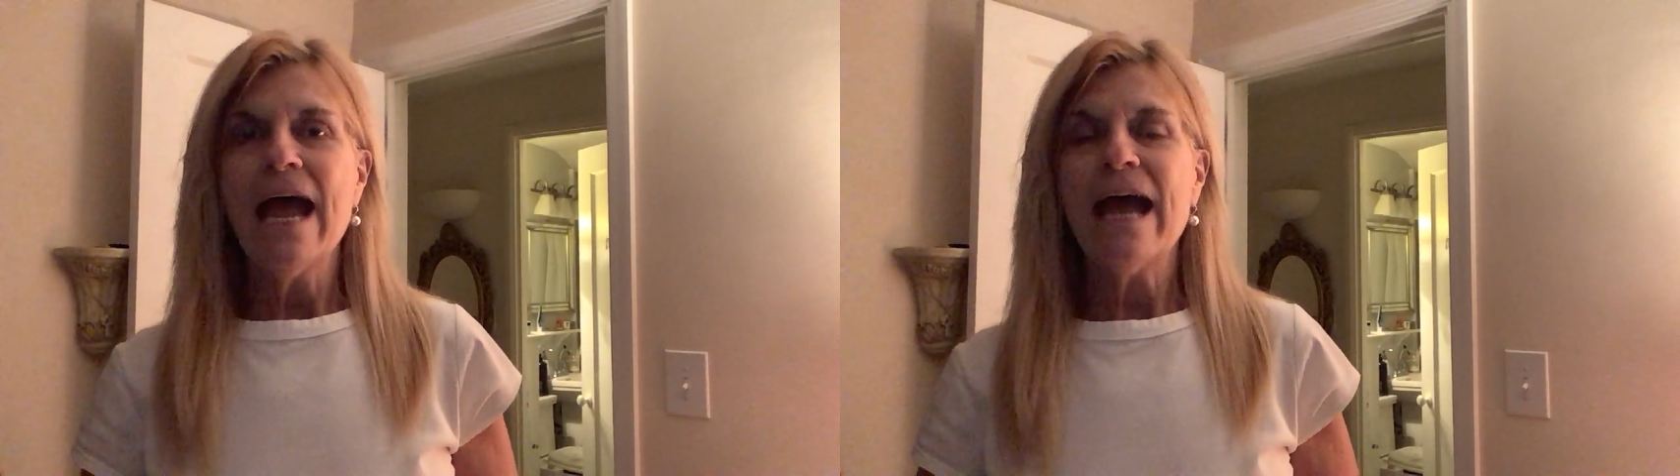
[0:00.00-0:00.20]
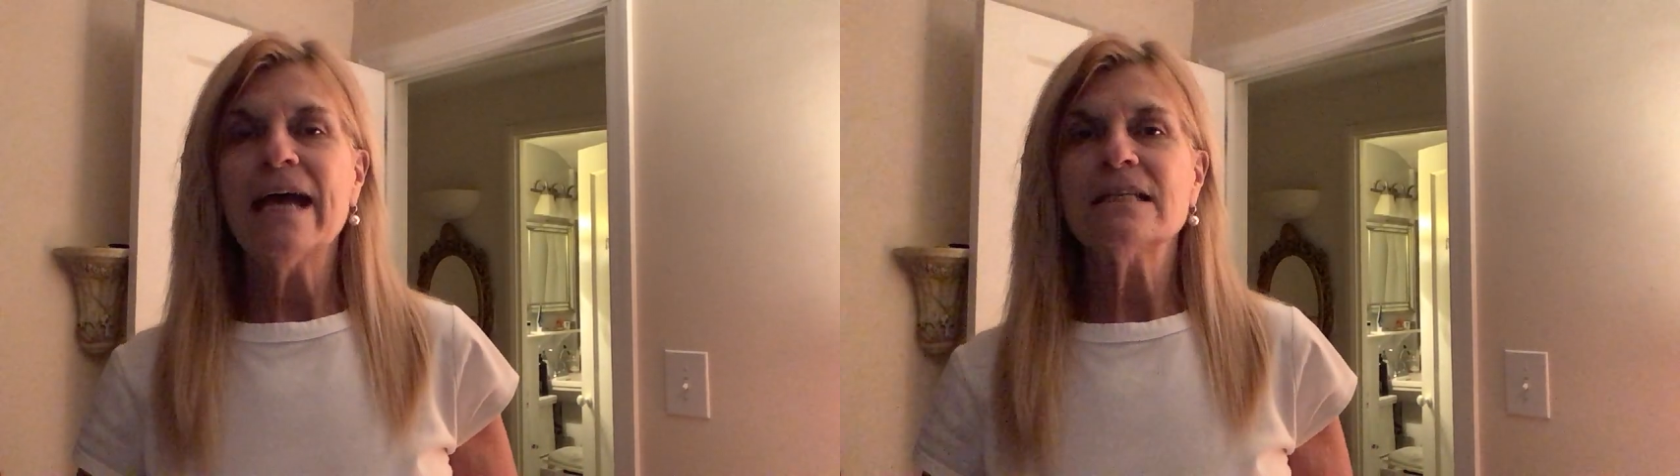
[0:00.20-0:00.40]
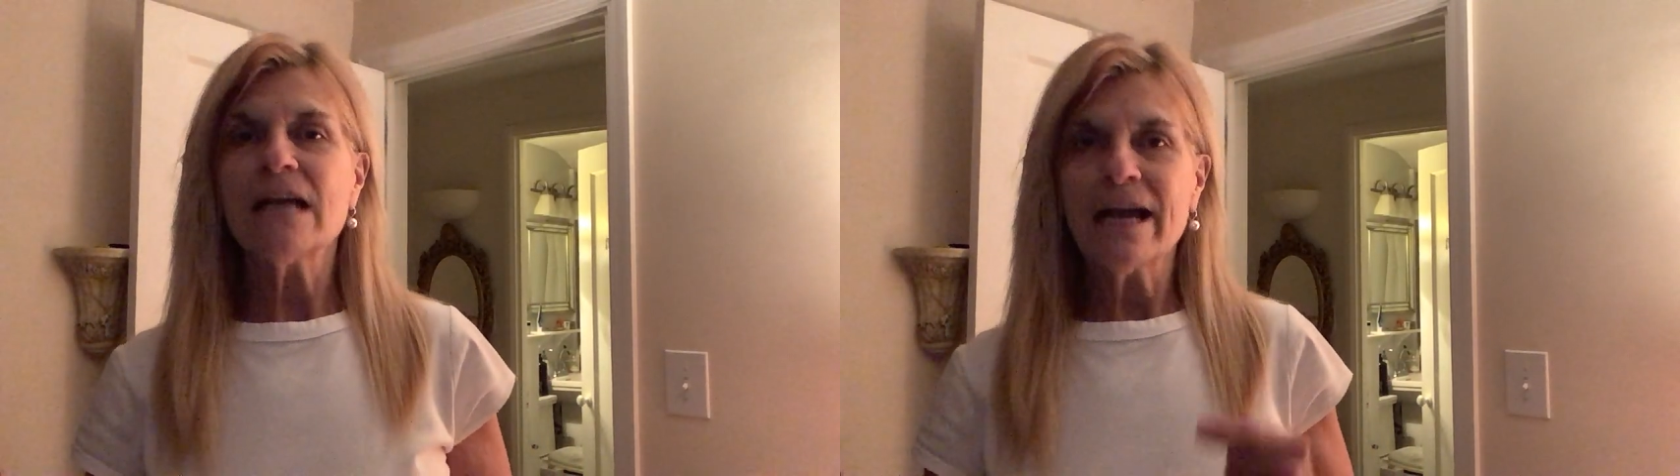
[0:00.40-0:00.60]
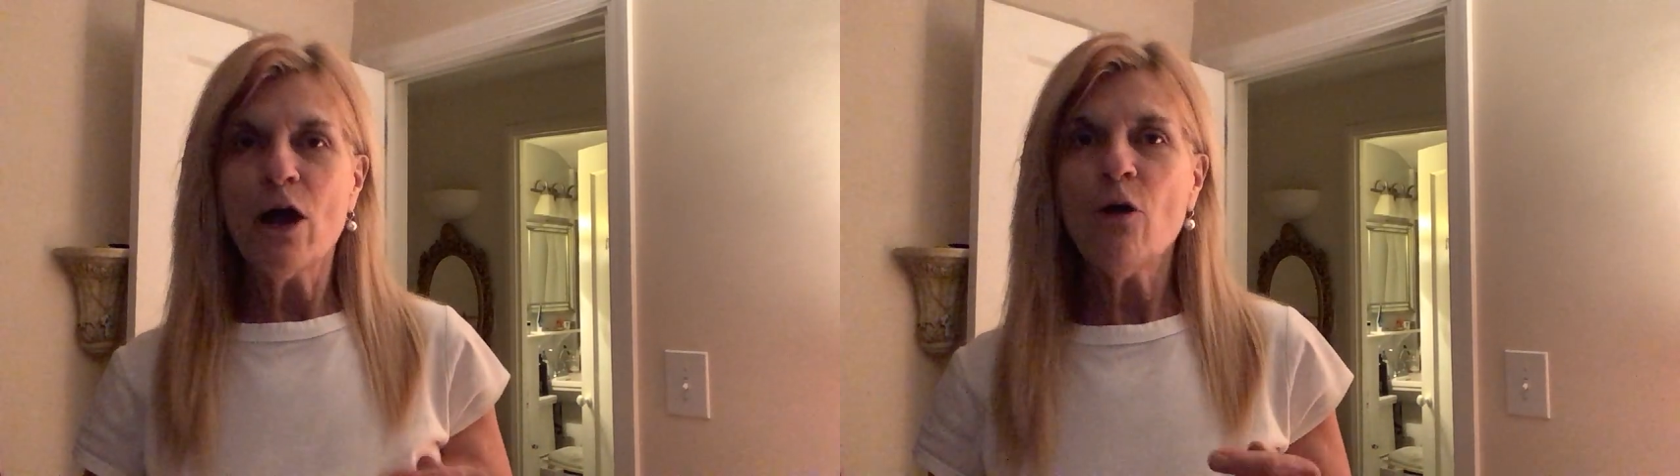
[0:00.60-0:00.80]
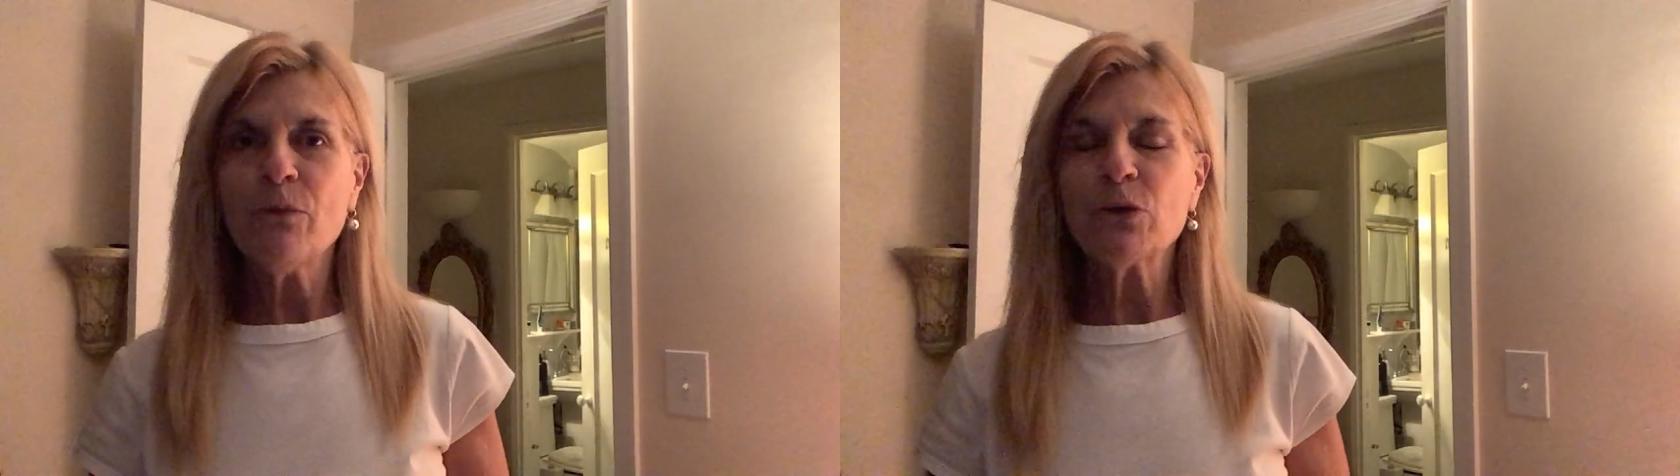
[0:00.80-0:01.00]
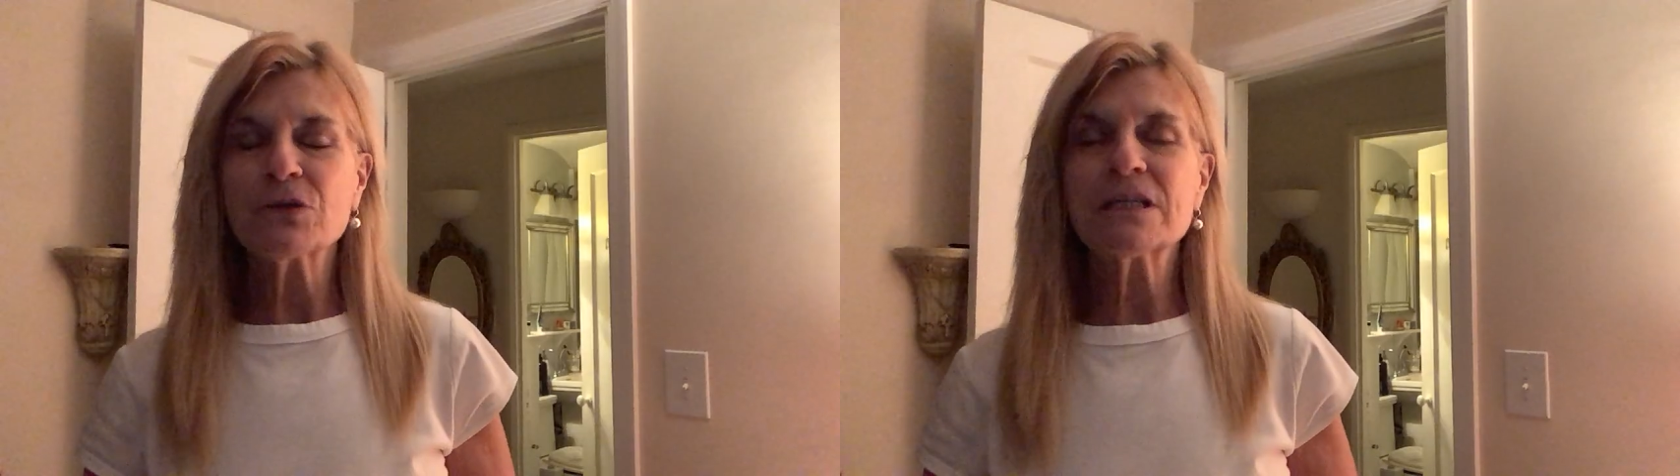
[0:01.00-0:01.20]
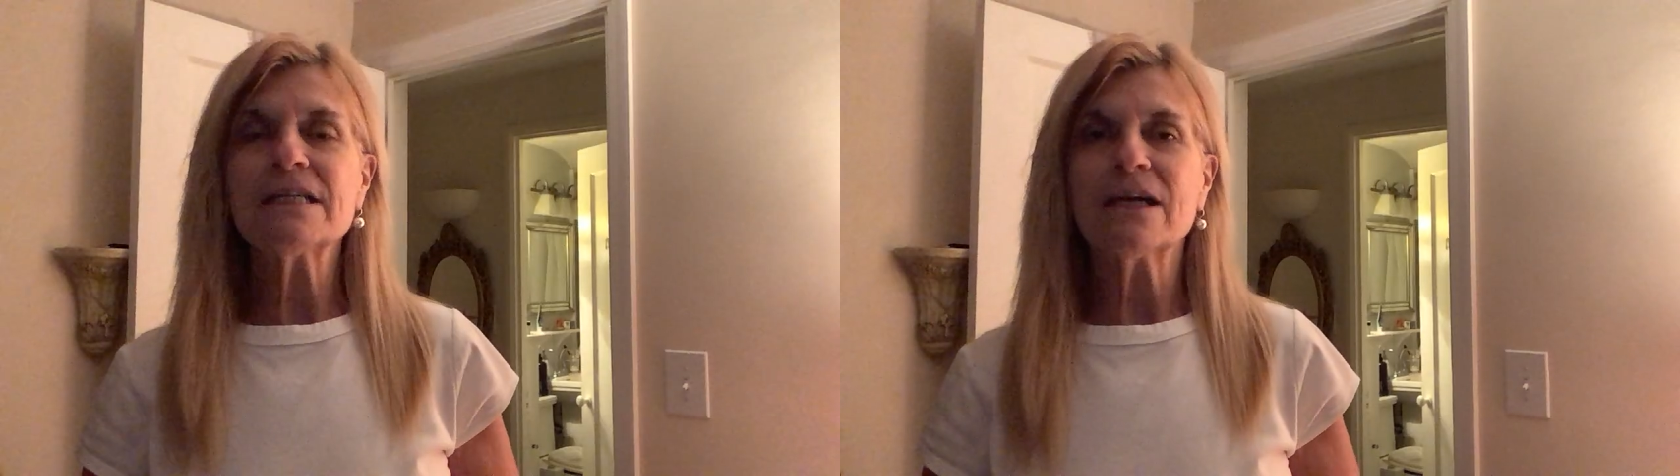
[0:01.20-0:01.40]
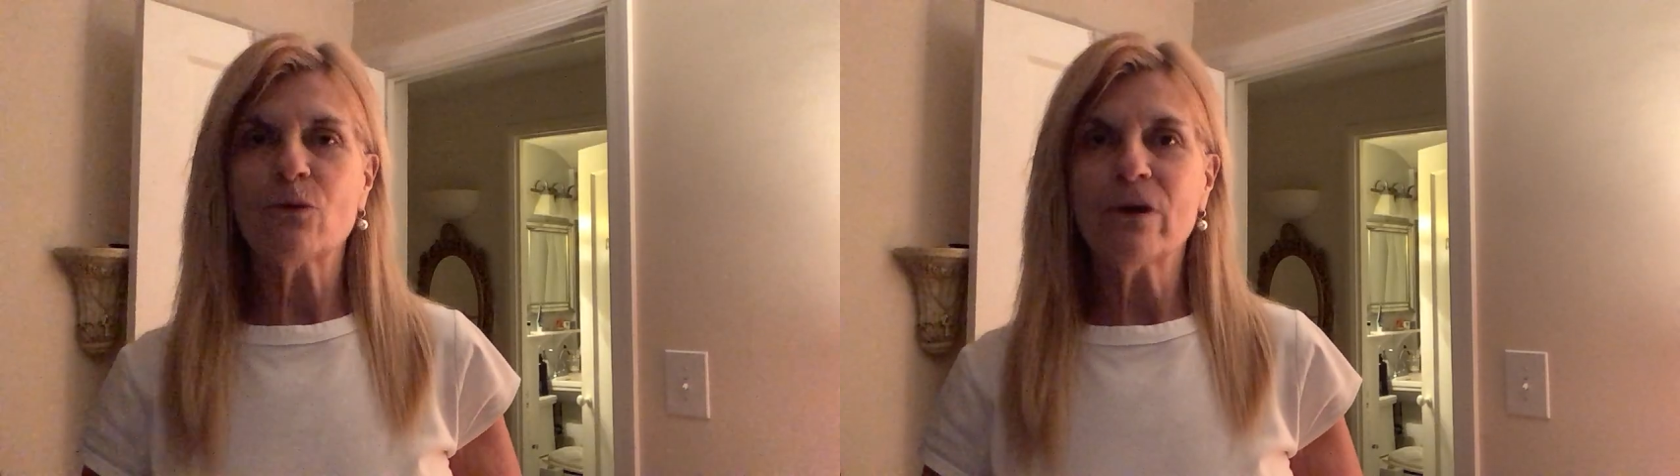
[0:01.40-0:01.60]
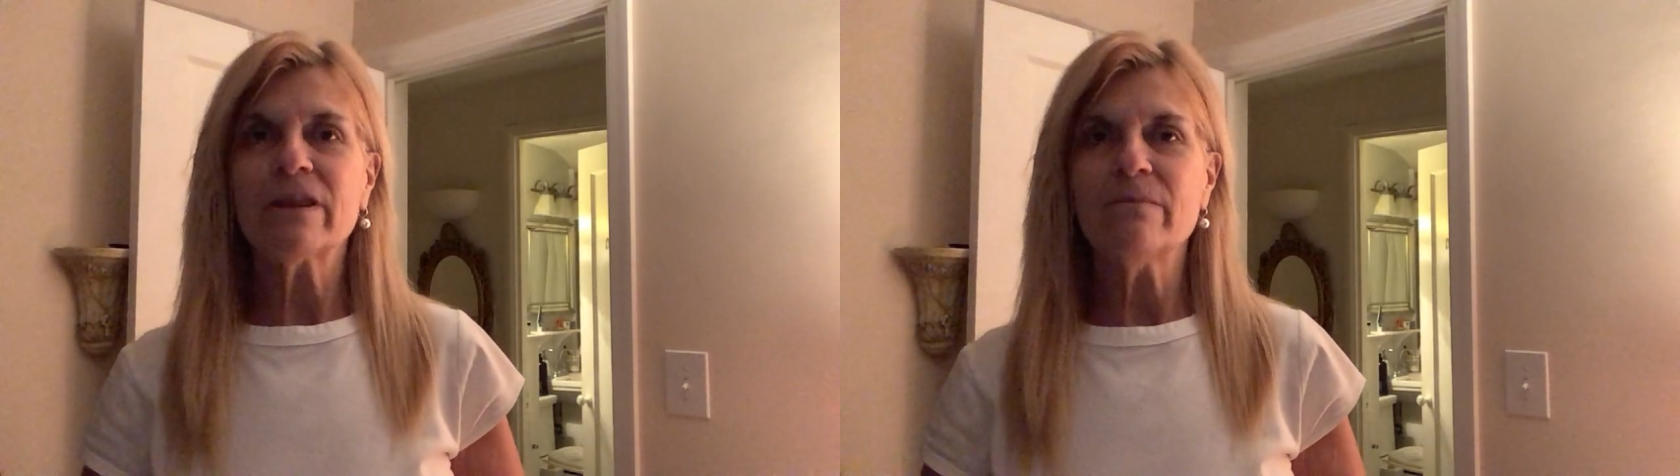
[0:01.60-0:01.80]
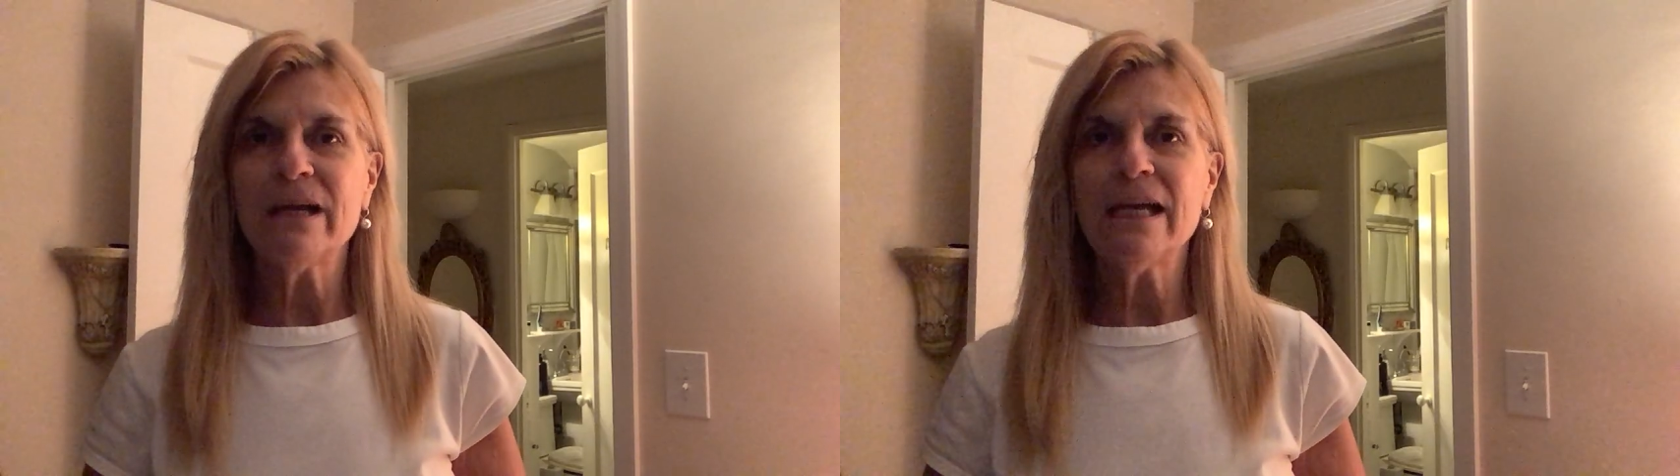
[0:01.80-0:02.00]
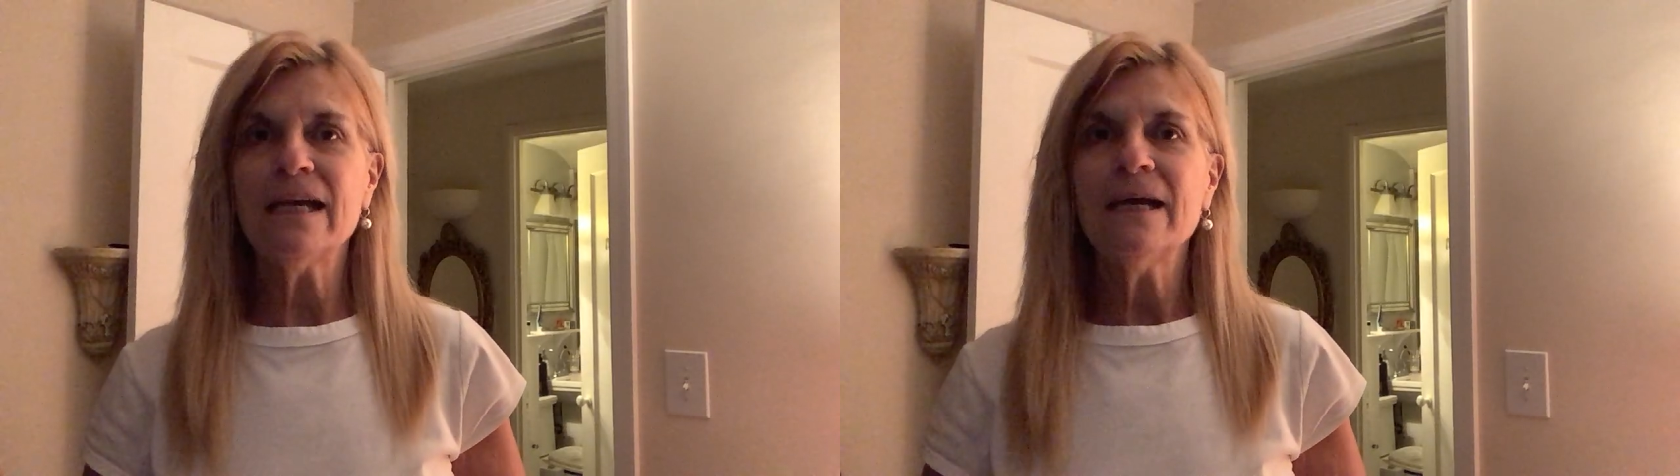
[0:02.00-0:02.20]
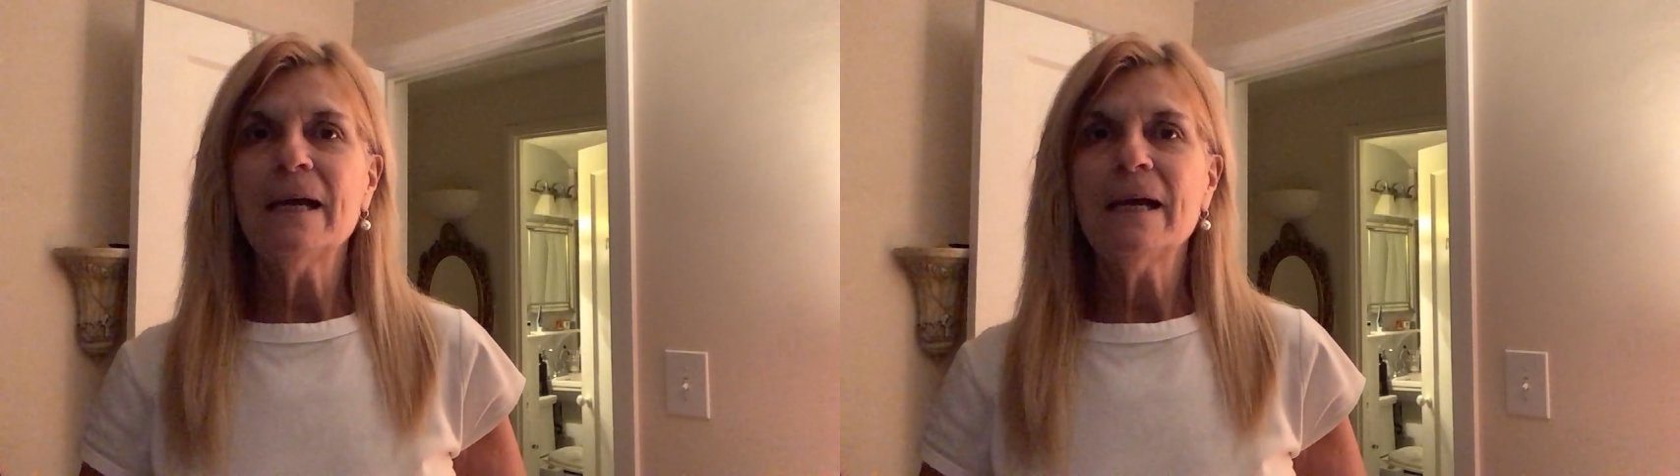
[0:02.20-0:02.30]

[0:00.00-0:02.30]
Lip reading: And I hope you'll stick with me